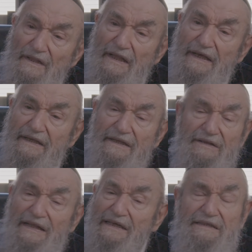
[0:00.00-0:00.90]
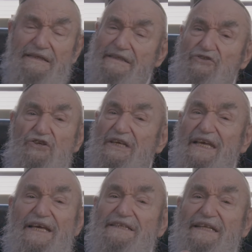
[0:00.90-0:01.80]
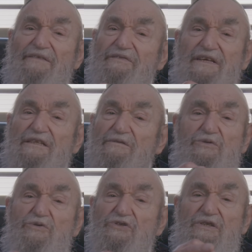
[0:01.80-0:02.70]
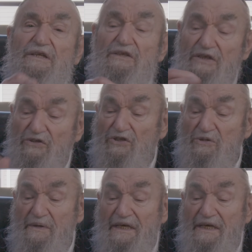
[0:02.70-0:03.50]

like not that she can't have kids because she didn't. He just